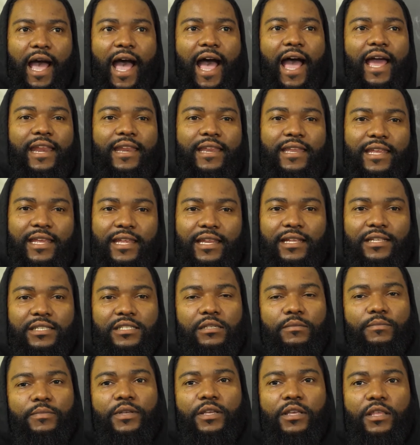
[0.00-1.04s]
I
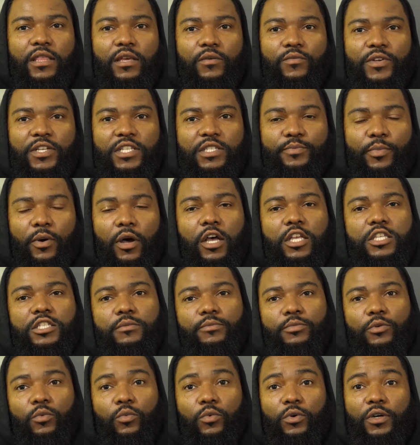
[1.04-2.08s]
needed to be the
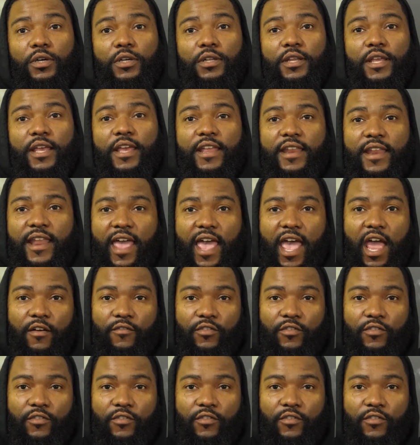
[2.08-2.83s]
responsible one in